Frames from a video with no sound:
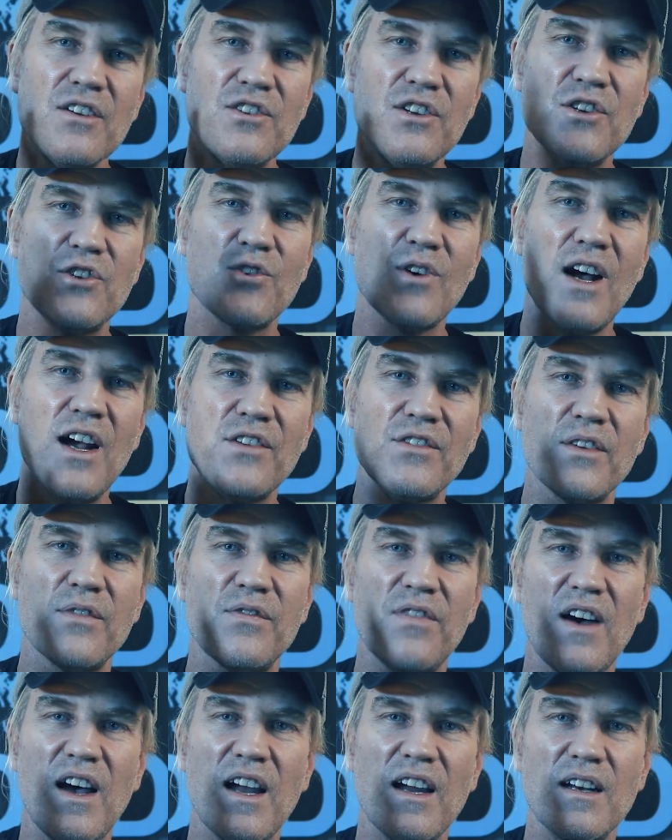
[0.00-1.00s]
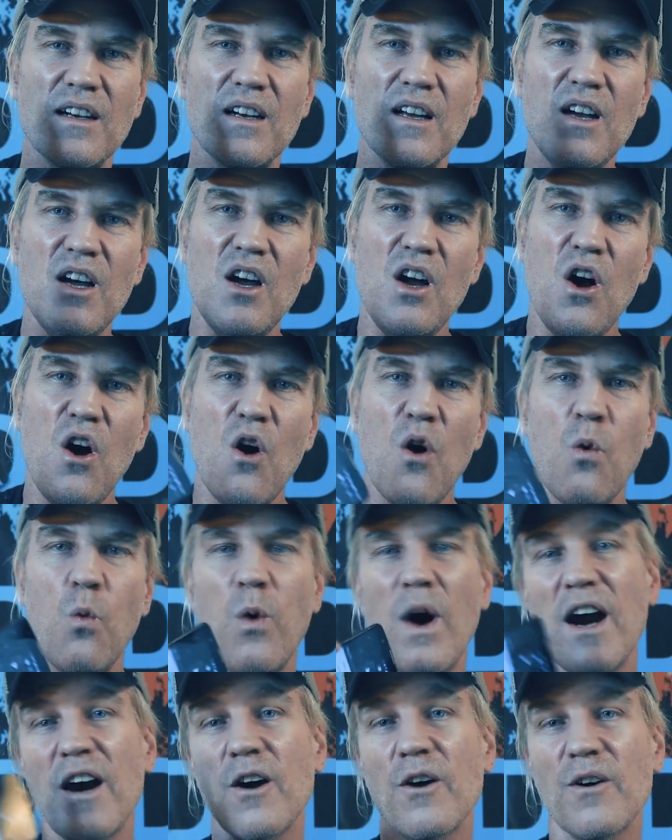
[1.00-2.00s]
She tries to find
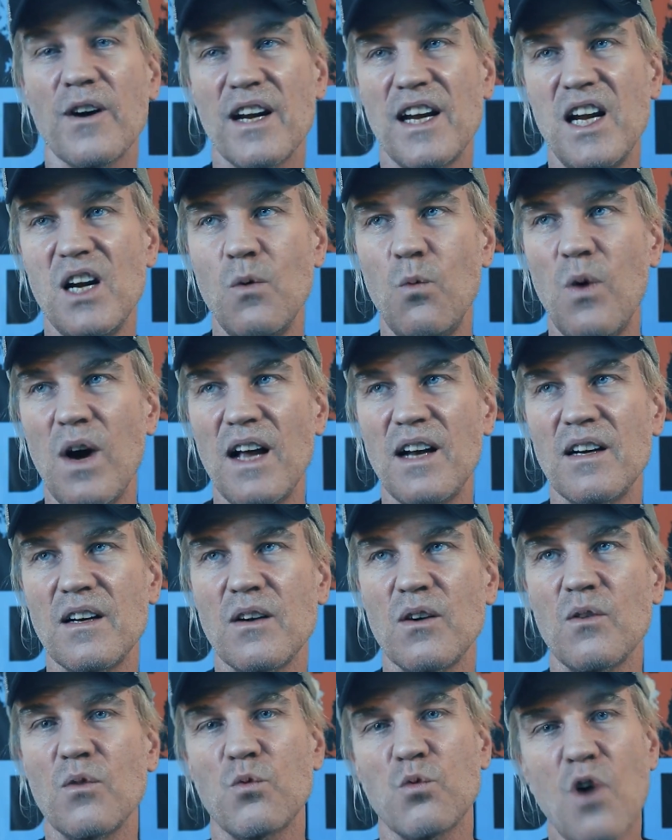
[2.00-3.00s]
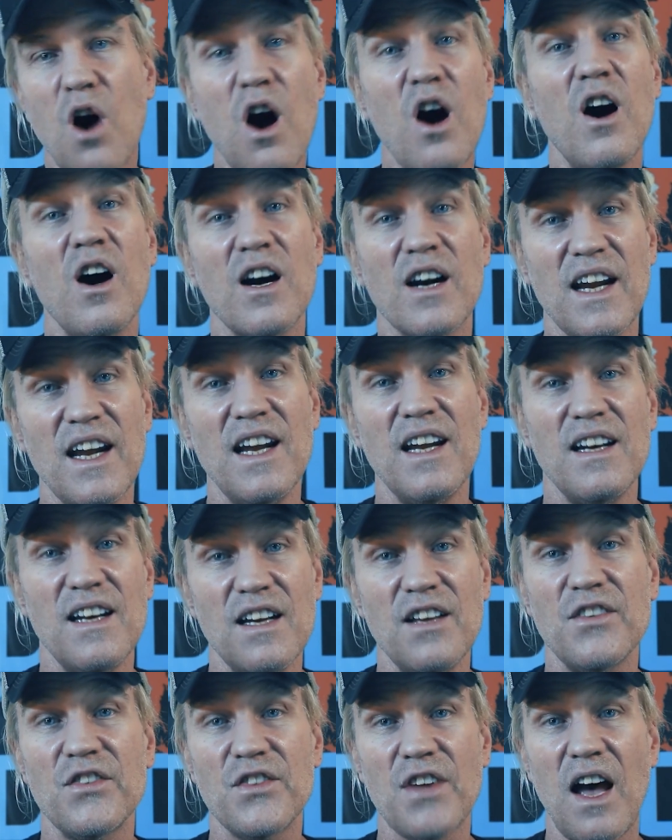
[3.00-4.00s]
where he went wrong in
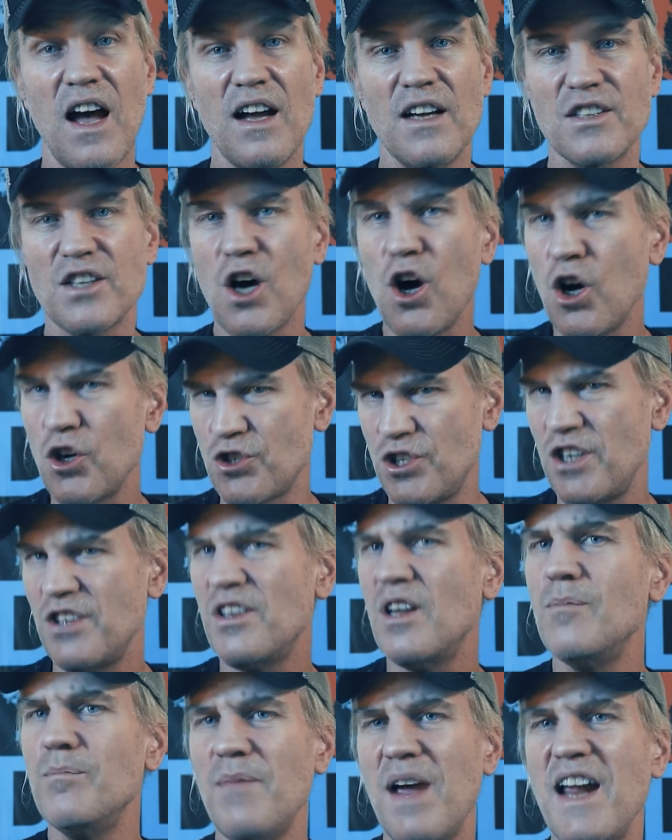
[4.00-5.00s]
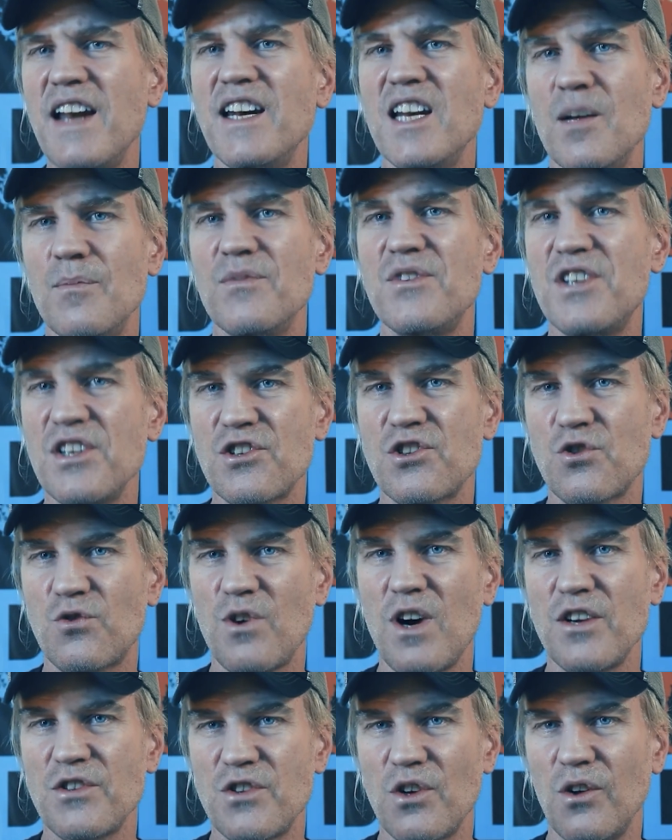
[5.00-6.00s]
his Scientology that made him
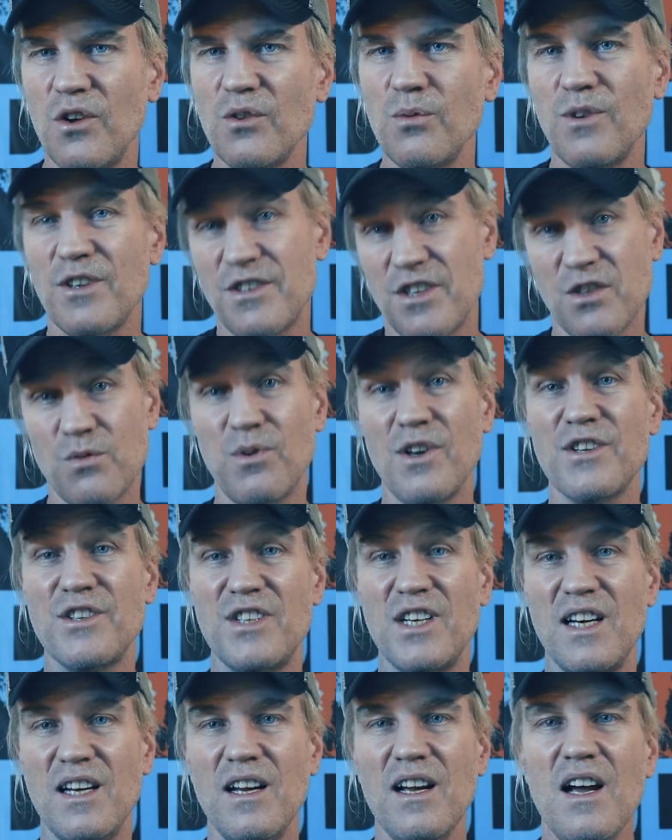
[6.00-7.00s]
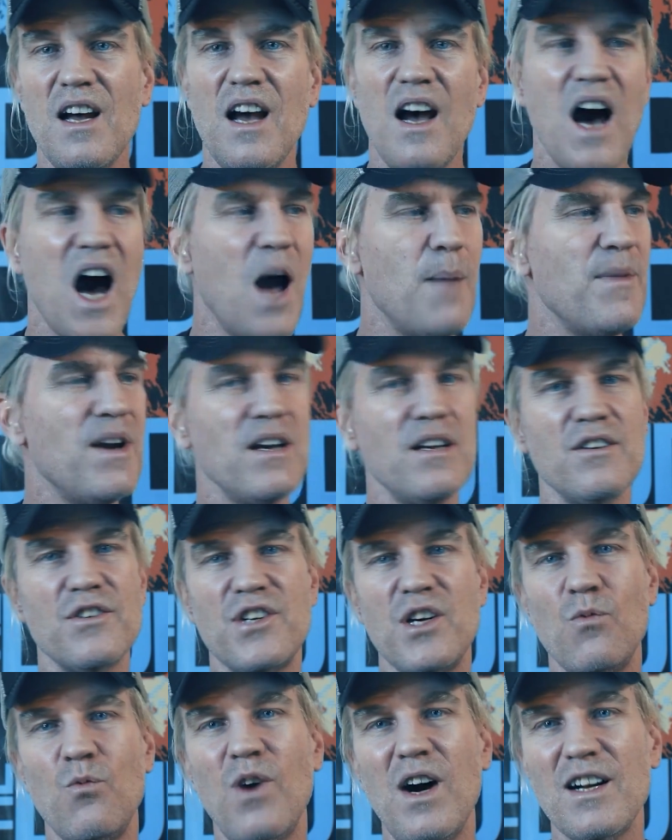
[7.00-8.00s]
disgruntled, which is what she, I mean,
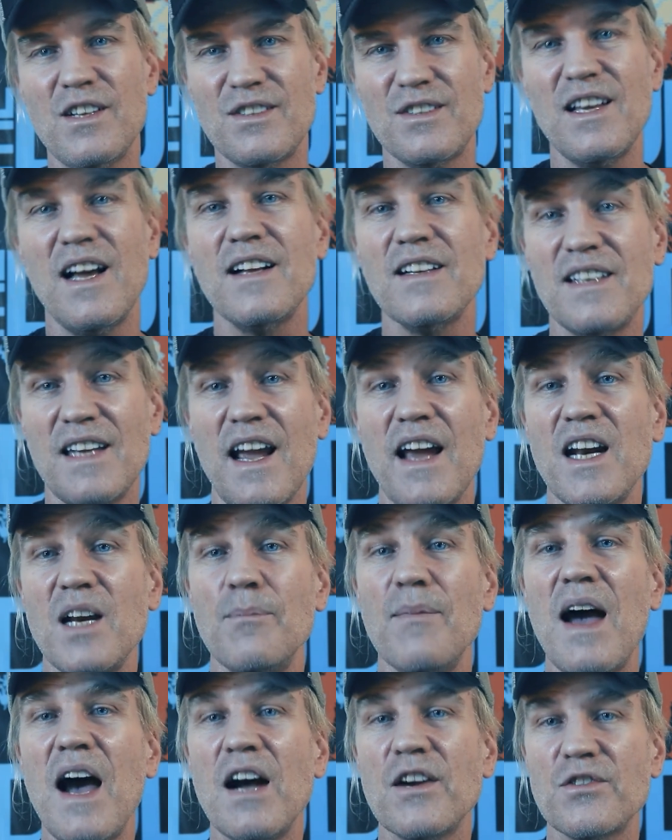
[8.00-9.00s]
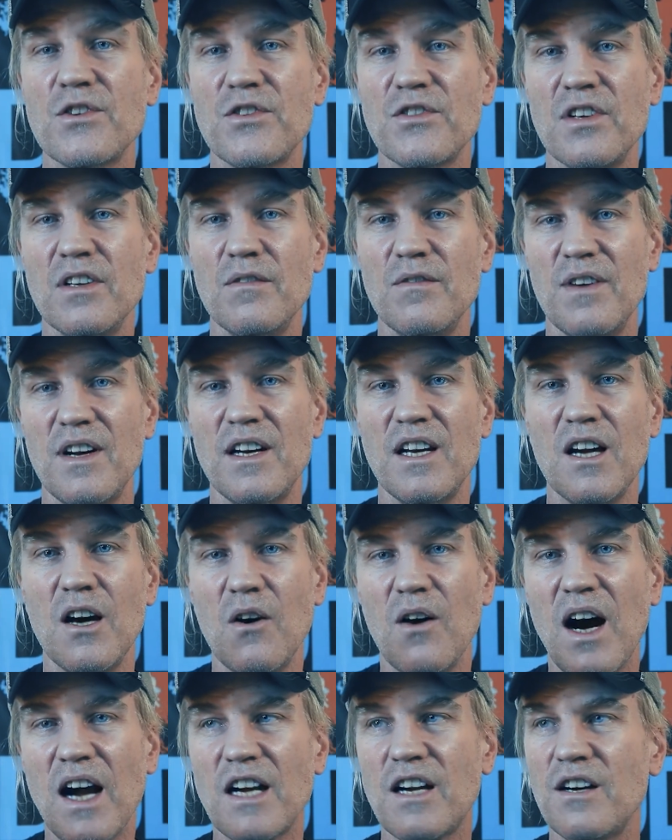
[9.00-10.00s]
she watched that Danny Masterson
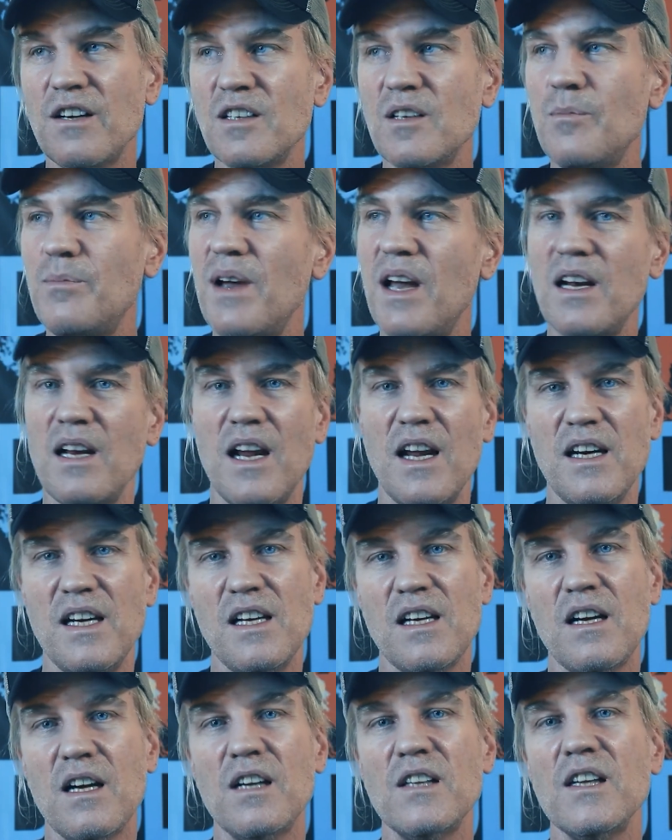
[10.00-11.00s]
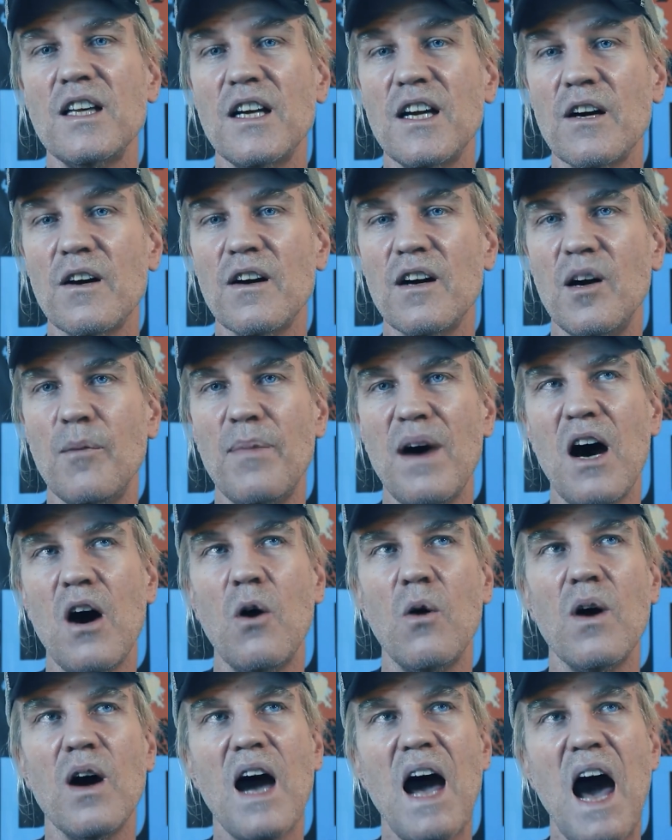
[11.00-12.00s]
video. I couldn't have been any clear
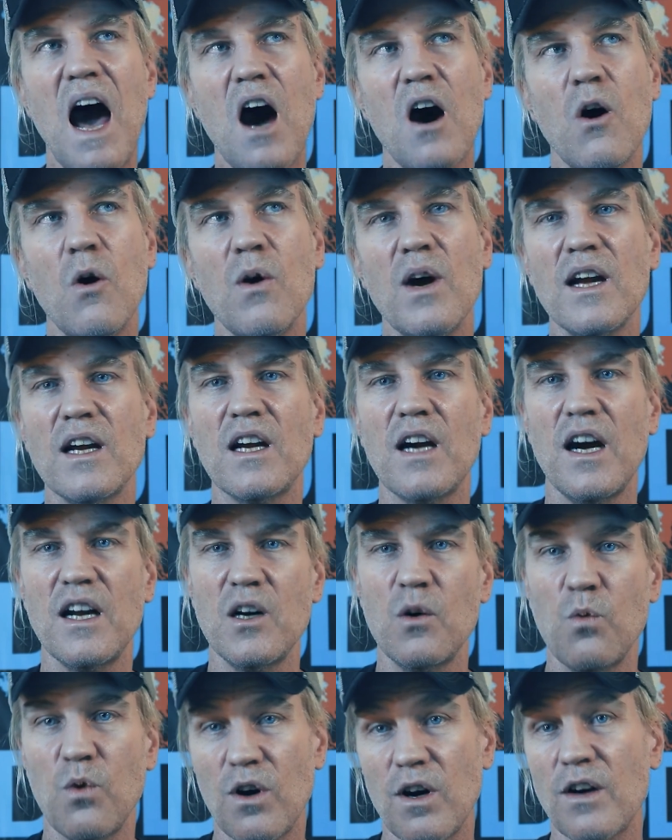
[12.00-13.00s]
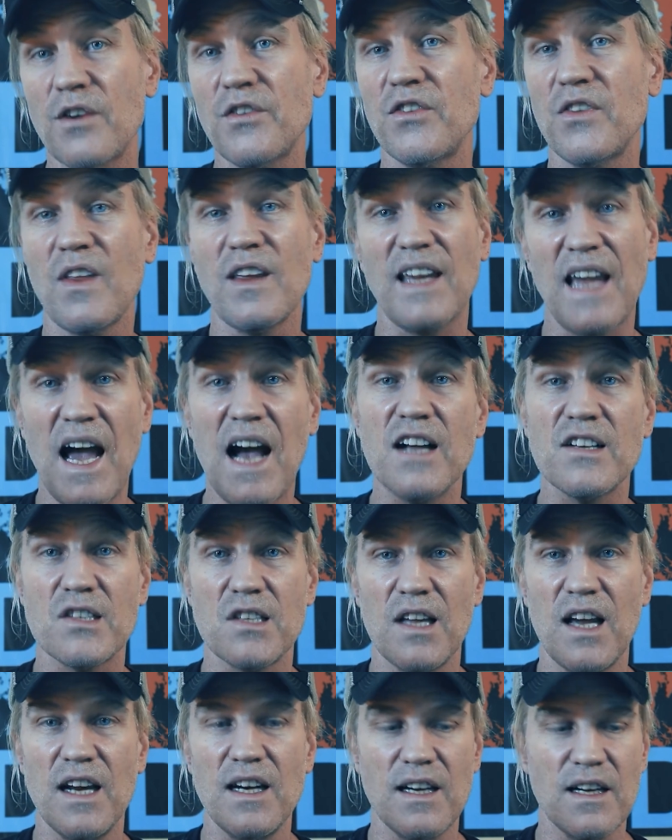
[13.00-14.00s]
about how it kind of works and the
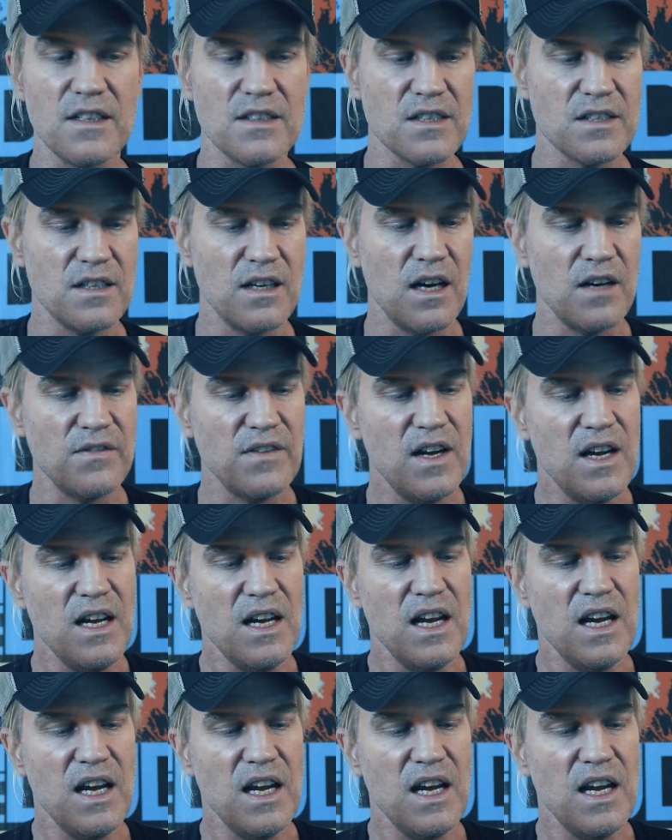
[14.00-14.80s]
gaslighting and stuff.